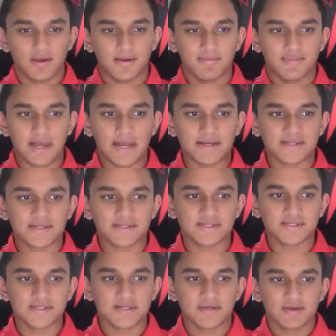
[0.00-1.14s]
And that
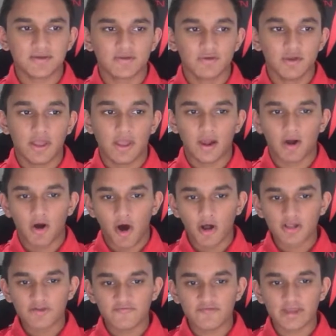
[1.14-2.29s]
is Hall